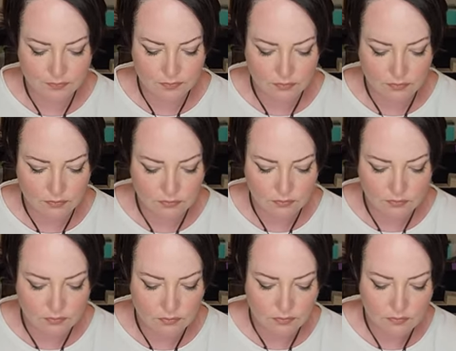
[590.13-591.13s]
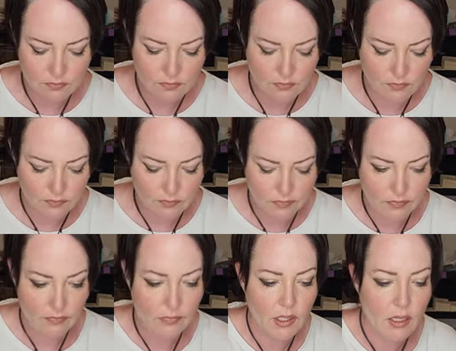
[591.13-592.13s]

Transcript: Nothing is said.